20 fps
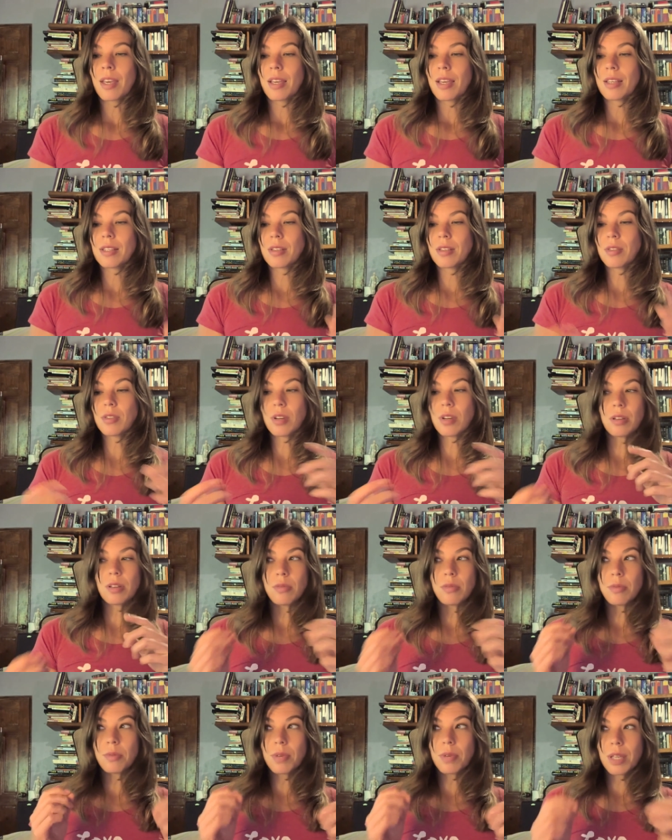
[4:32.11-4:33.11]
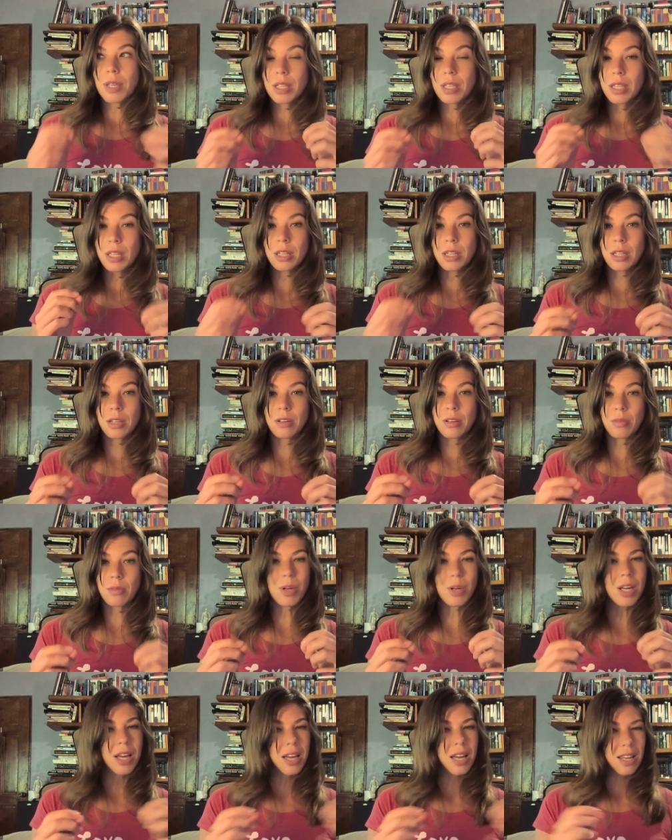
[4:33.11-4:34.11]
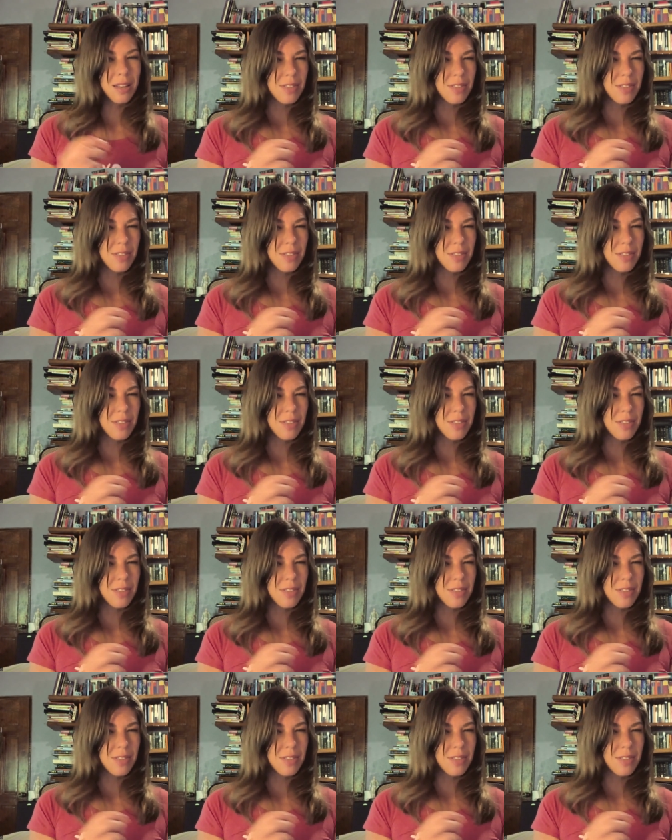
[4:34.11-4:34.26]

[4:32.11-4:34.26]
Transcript: is they're not really clear on what kind